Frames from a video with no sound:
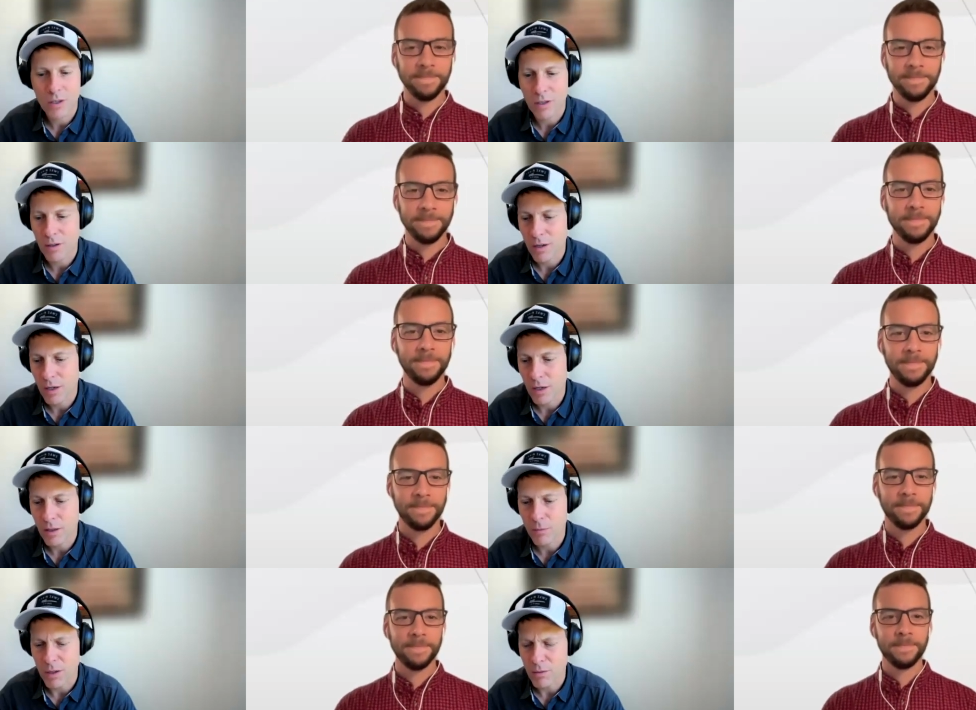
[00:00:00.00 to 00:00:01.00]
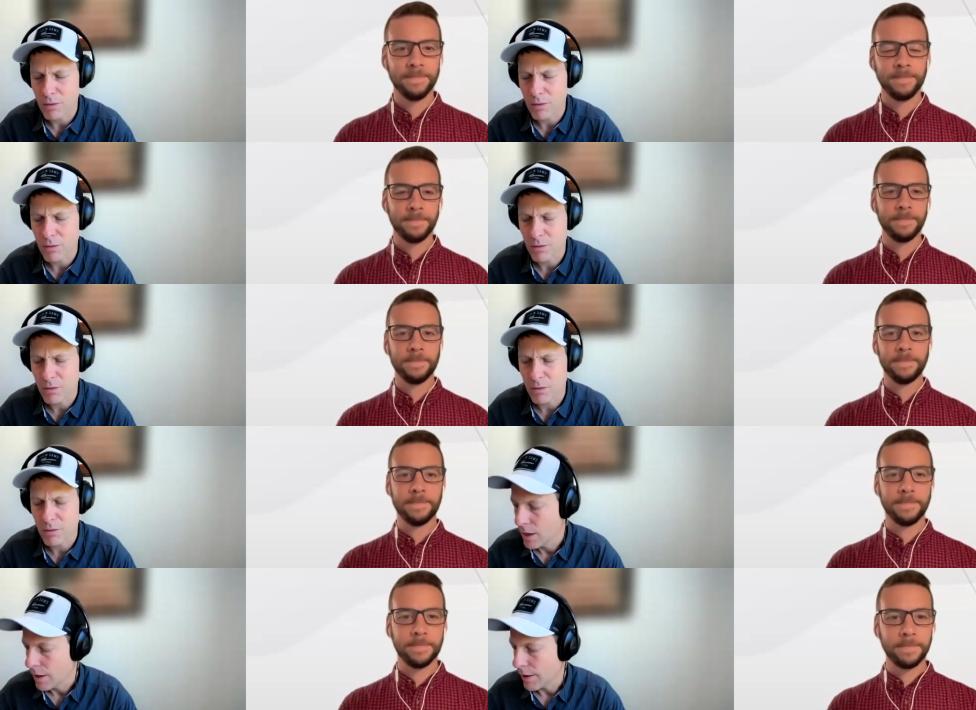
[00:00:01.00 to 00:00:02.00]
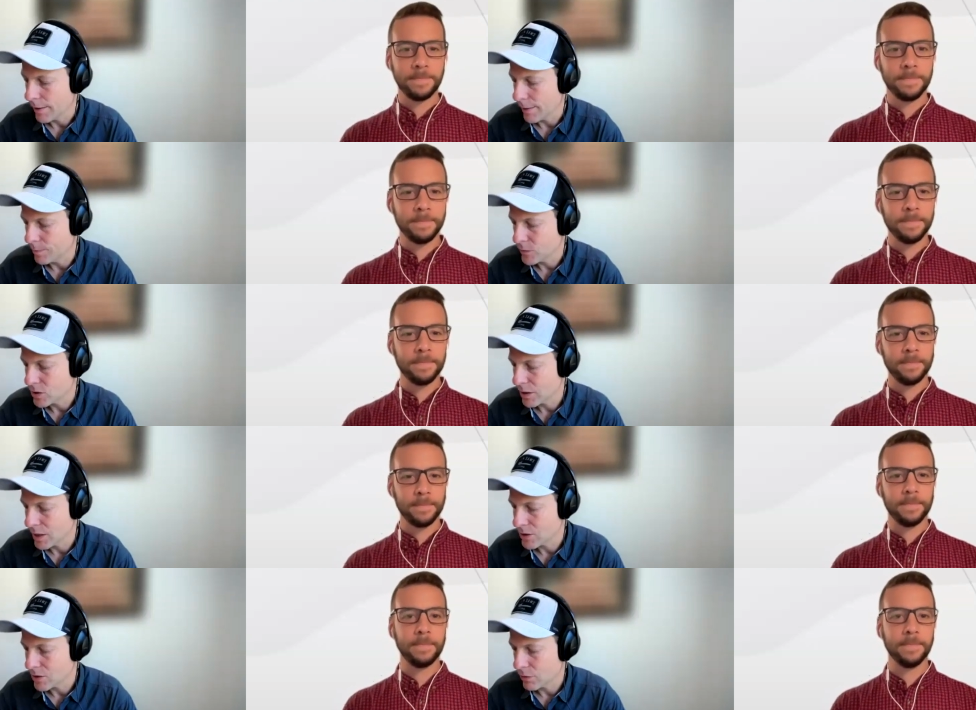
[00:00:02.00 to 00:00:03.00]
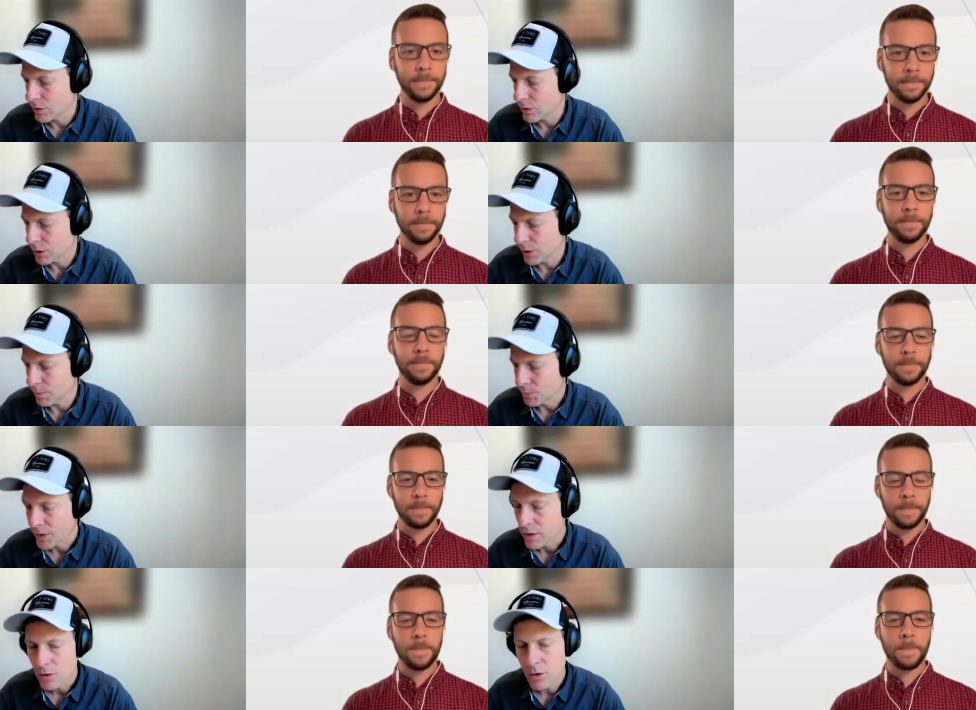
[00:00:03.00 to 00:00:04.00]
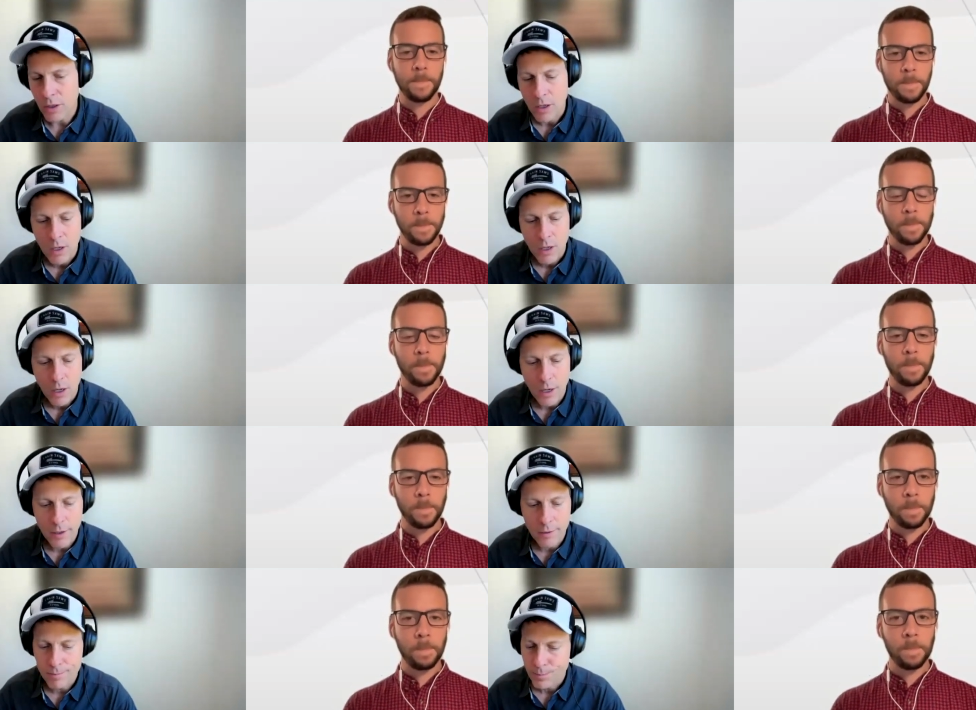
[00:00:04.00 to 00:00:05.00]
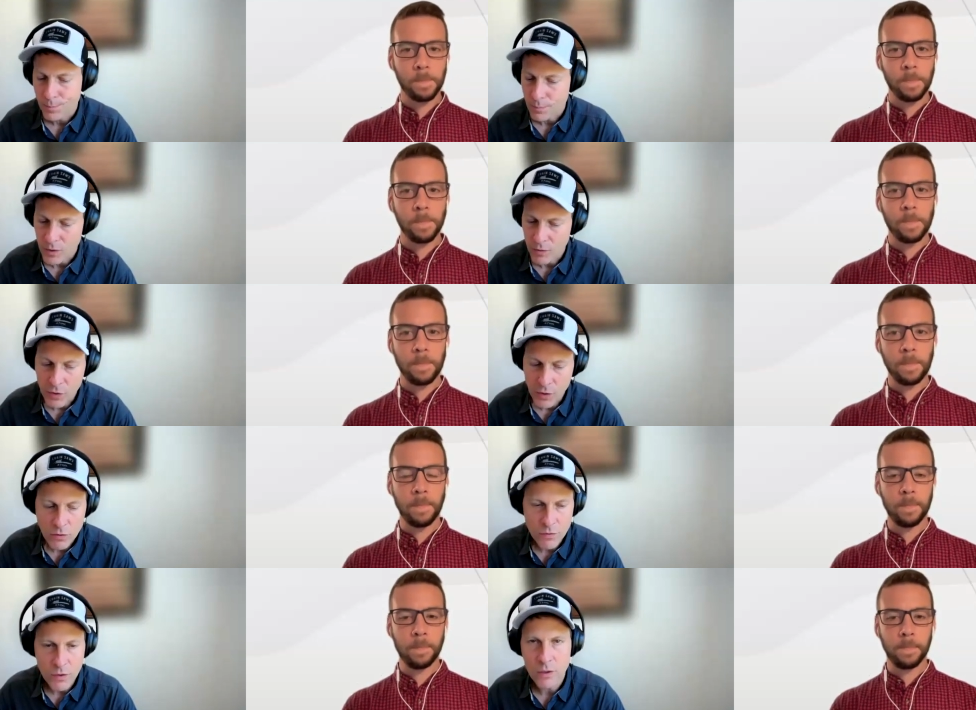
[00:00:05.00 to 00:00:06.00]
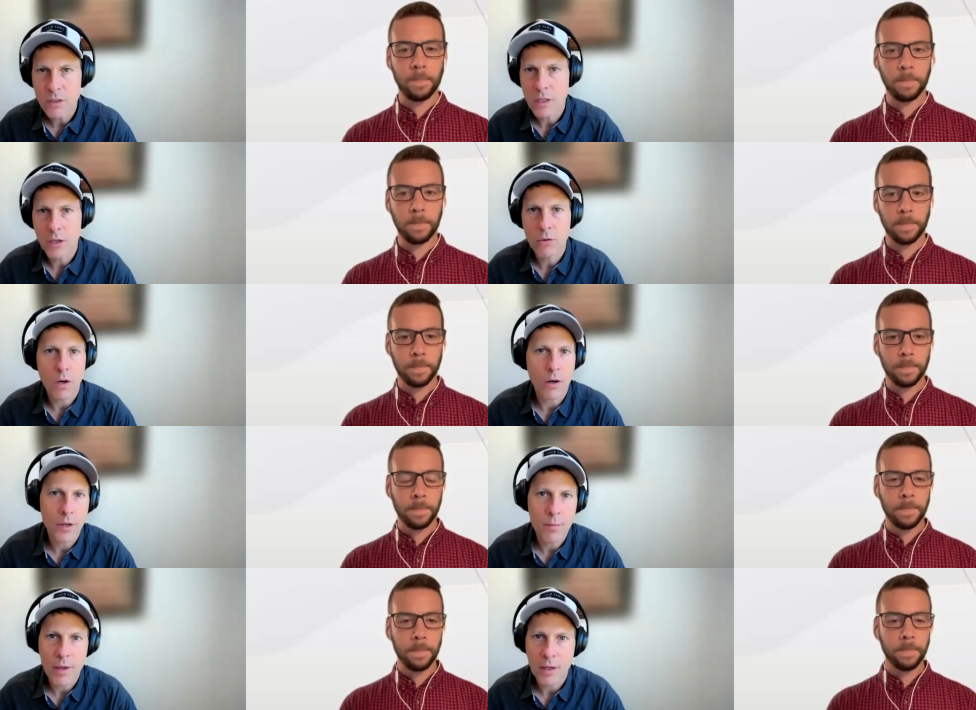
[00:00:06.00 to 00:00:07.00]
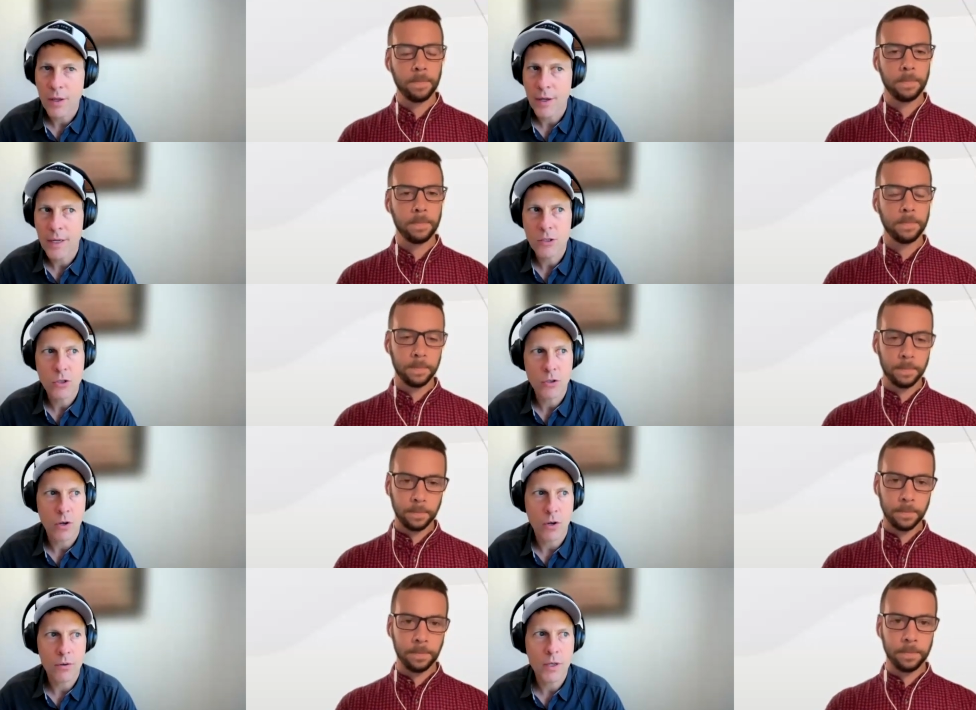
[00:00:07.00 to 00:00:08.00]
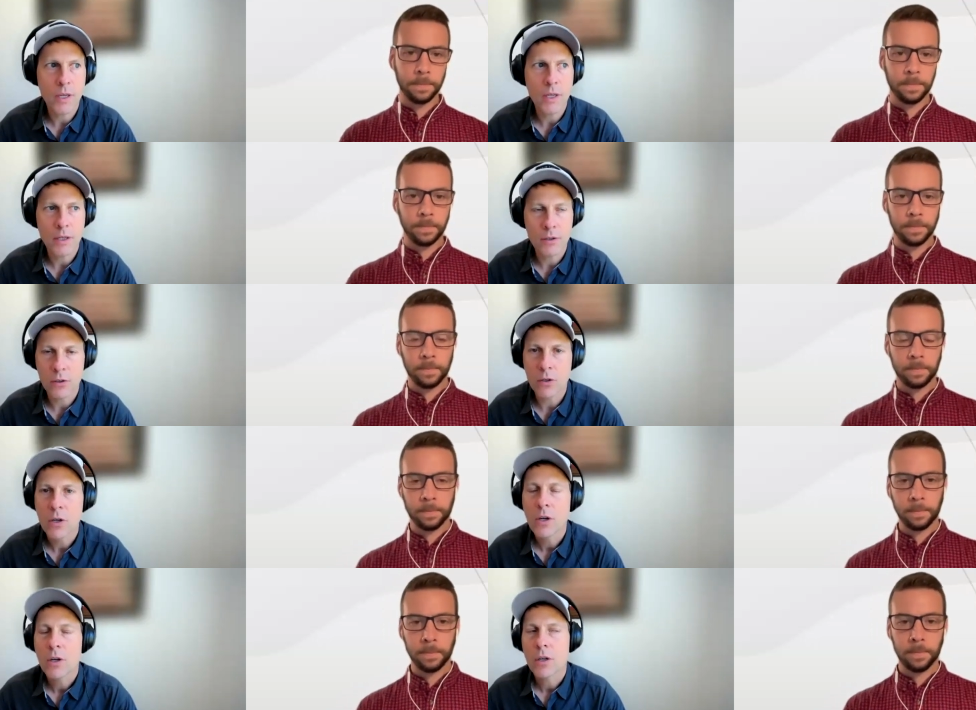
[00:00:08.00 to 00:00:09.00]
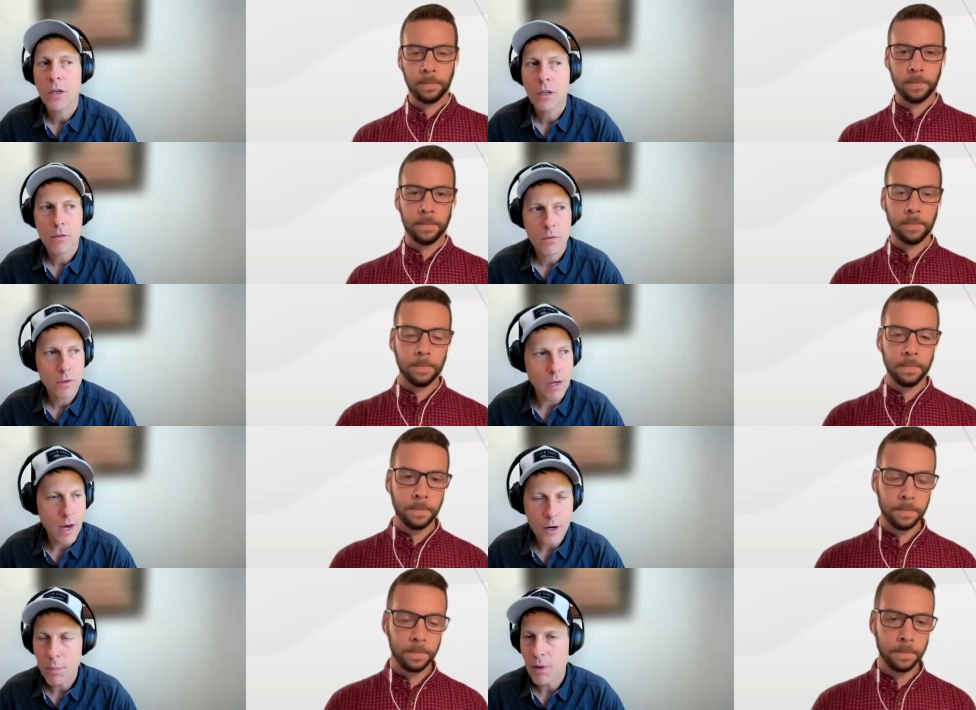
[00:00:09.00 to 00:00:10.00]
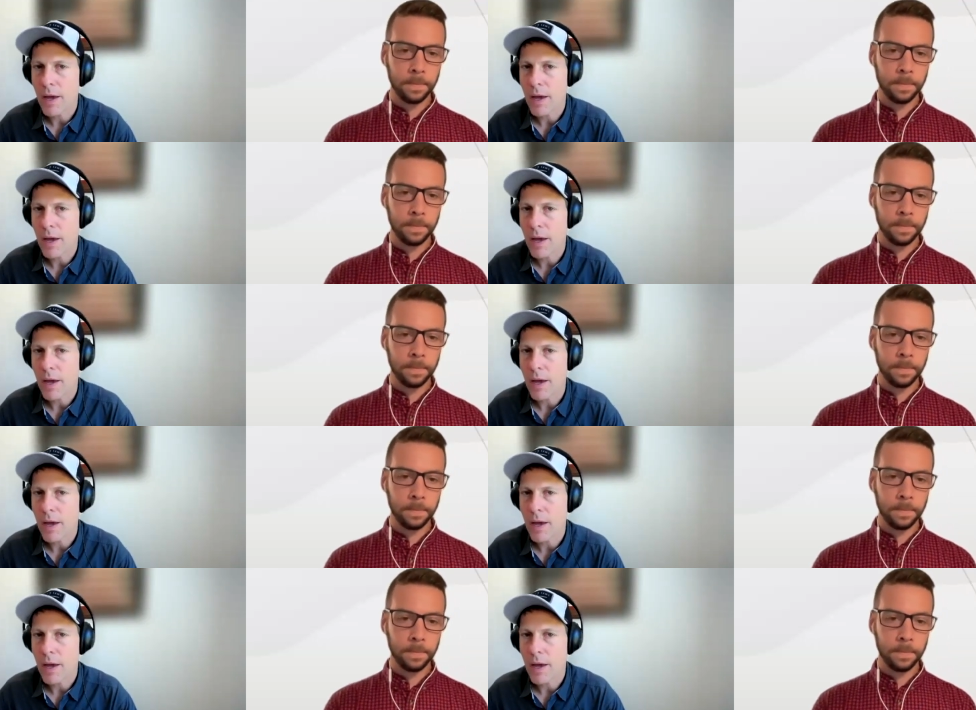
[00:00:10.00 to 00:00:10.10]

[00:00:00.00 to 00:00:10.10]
Speaker 1: mark and, and i think mike was even there um, so that's all really good look um, for those of you listening who are already MEG clients you're already here on our